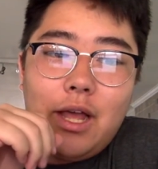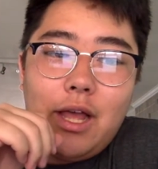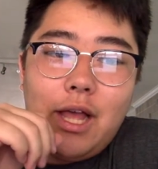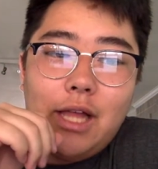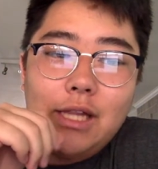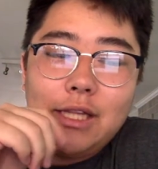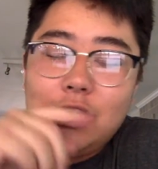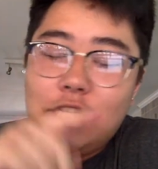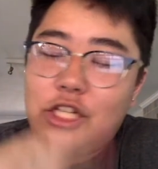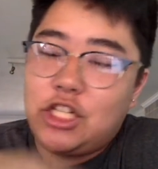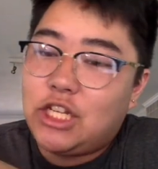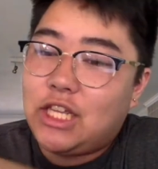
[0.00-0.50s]

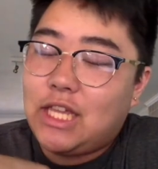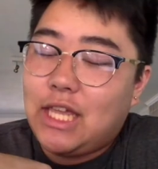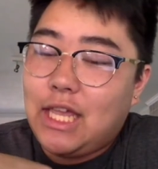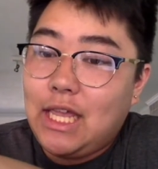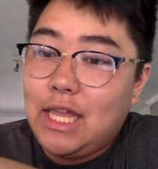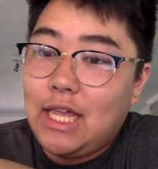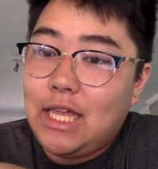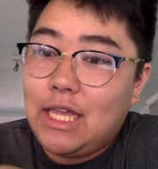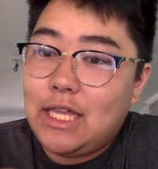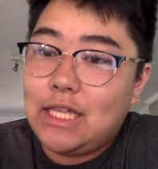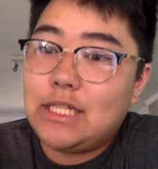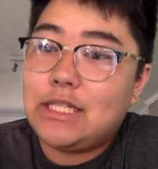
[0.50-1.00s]
Alicia
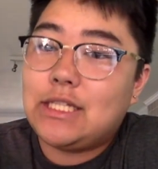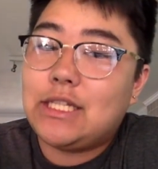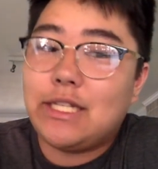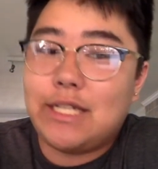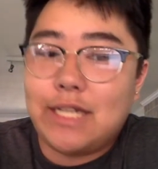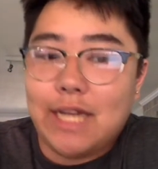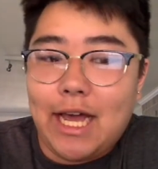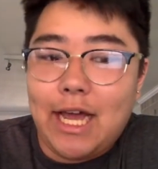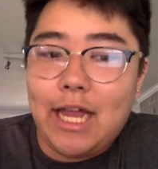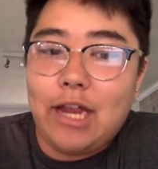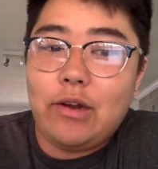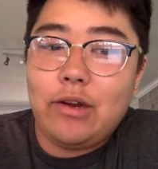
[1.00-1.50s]
Keys, The
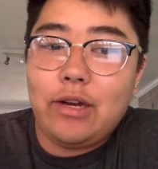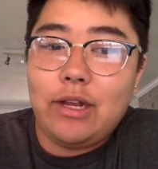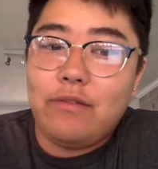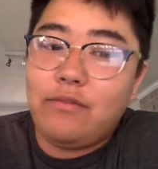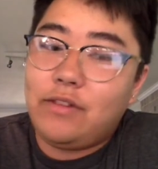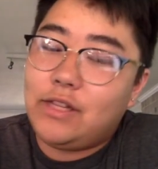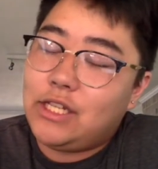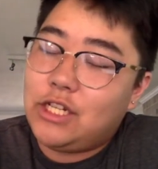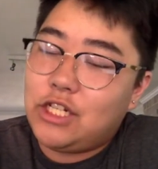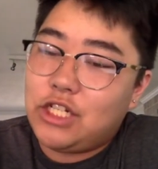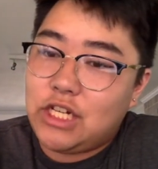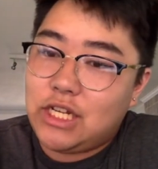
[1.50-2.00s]
Diary of
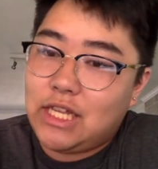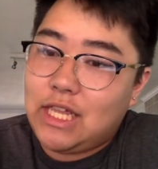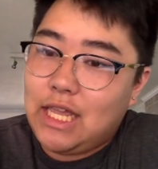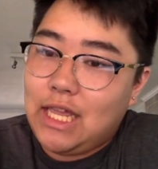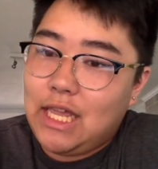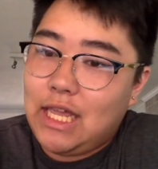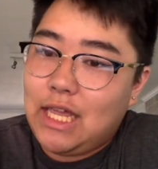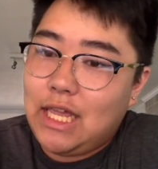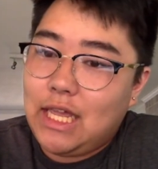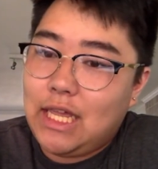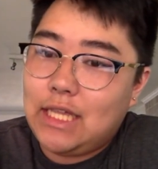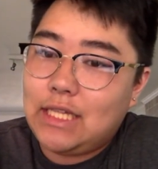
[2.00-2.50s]
Alicia
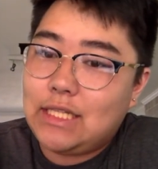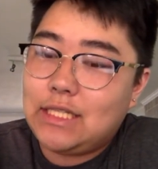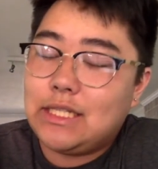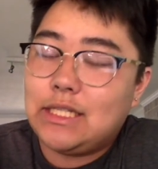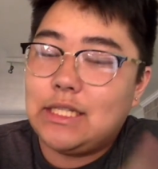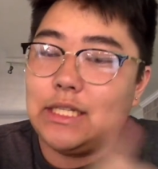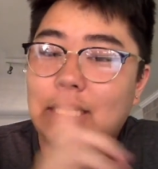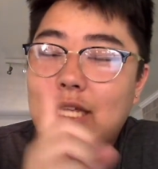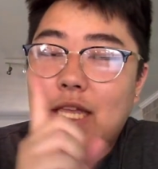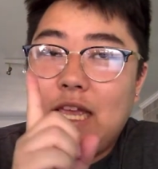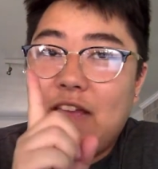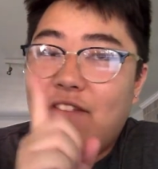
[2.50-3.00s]
Keys,
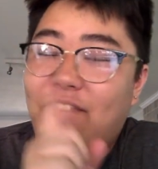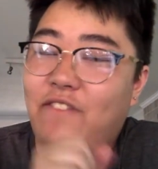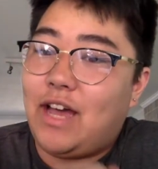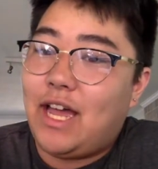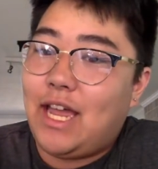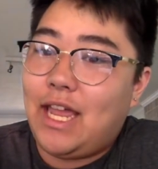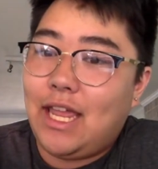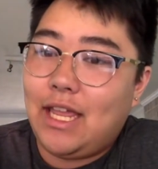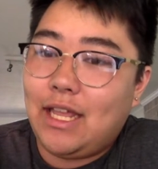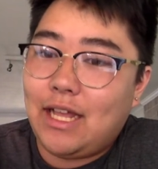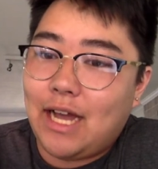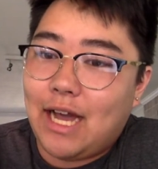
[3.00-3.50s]
If I
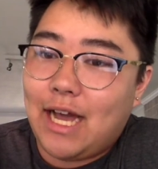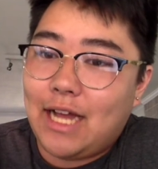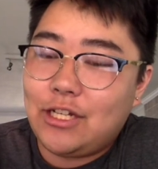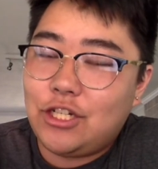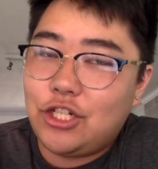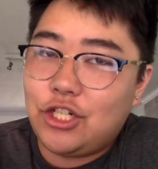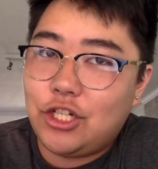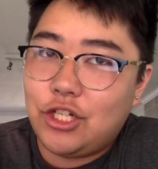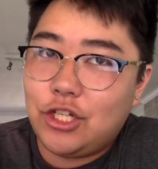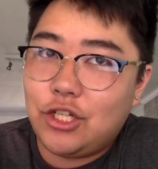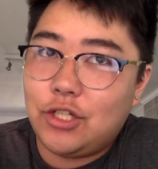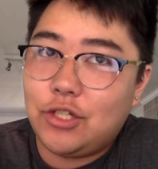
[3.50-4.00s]
Ain't
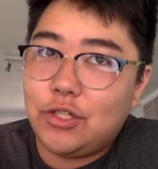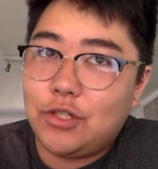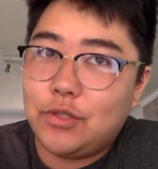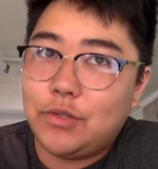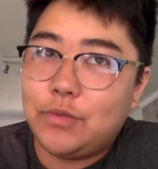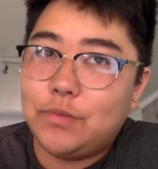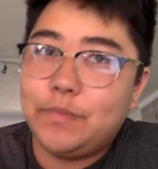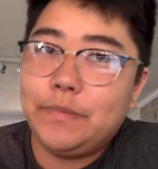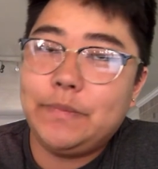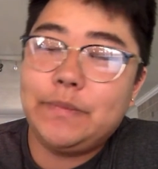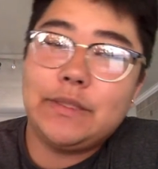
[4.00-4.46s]
Got You,